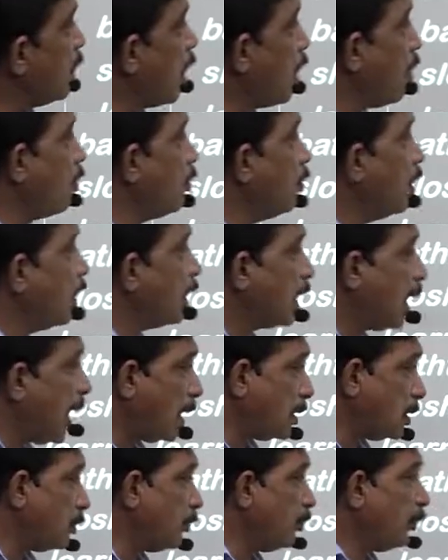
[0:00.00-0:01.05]
now
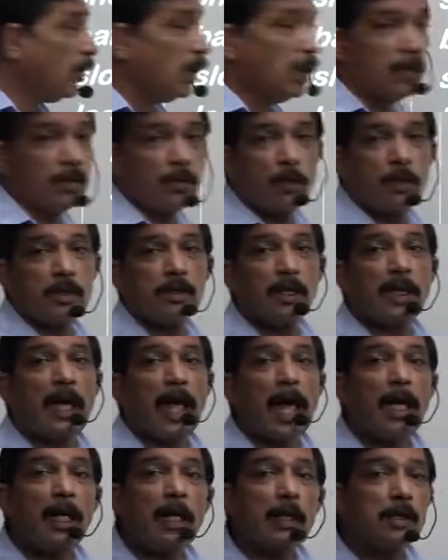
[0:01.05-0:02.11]
that this was a
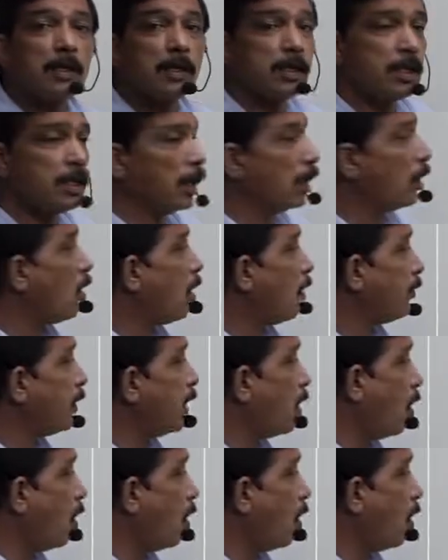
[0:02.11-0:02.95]
characteristic of an